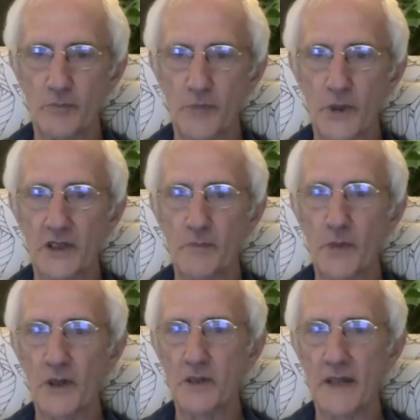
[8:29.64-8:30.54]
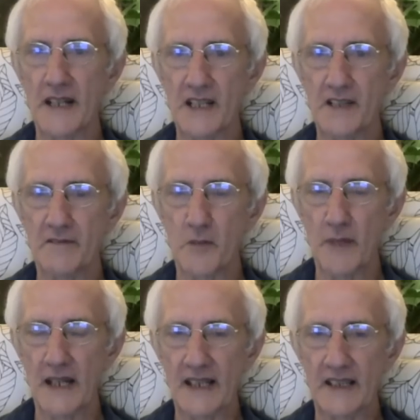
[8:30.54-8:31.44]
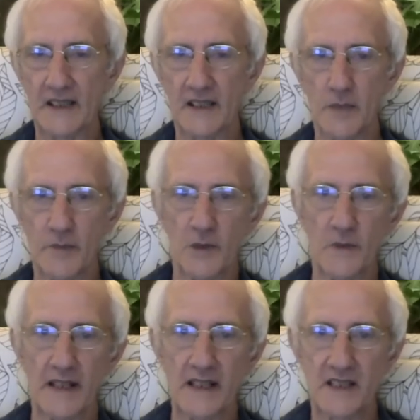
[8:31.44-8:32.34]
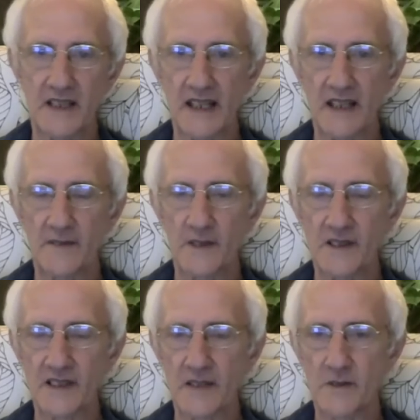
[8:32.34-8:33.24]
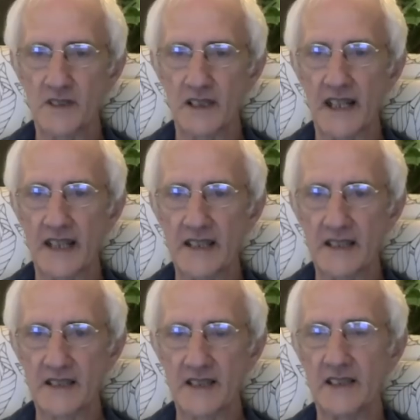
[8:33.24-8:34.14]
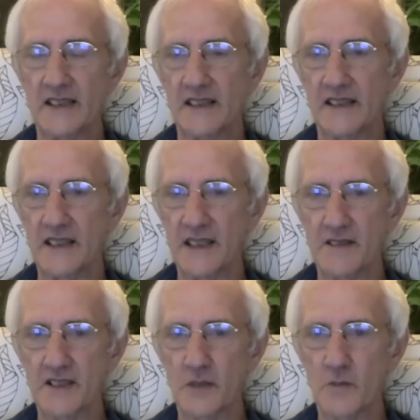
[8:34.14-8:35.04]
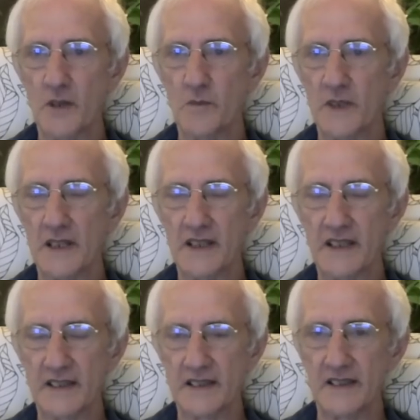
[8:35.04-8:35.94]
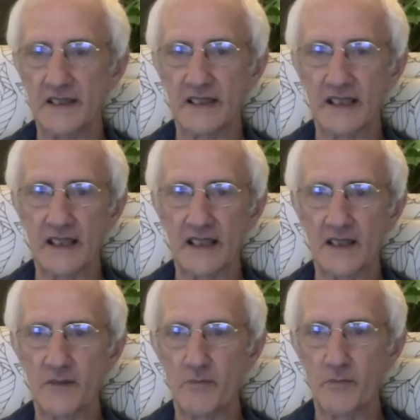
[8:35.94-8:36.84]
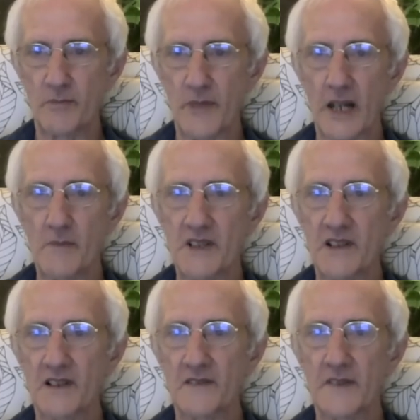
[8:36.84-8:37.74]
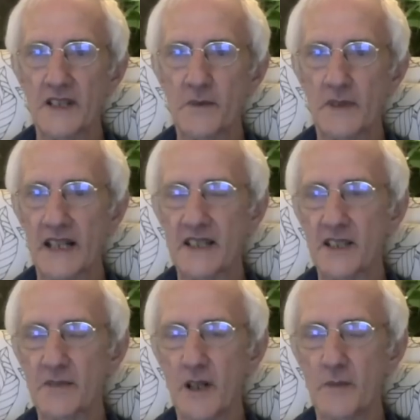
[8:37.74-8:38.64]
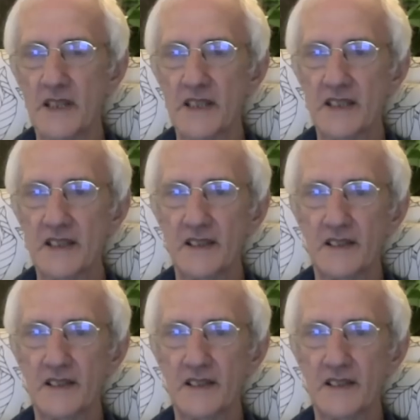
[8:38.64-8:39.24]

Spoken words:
put the manuscript back in the cupboard where it stayed for several decades until someone with perhaps not Viswanatha Swami's